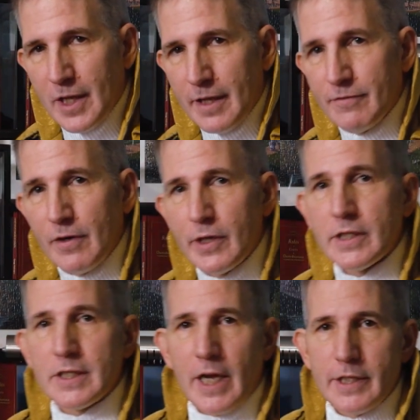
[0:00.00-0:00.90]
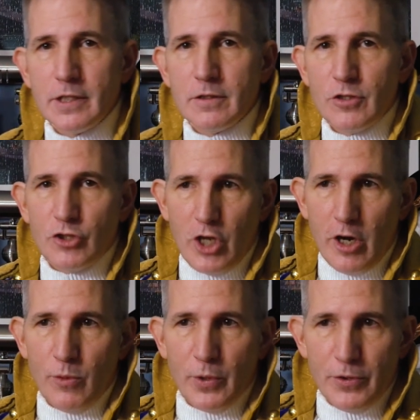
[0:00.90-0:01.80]
and very excited to
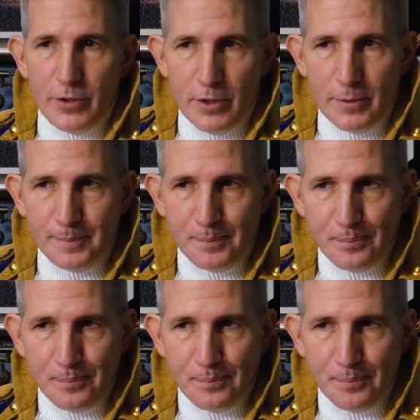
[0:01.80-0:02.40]
share with you.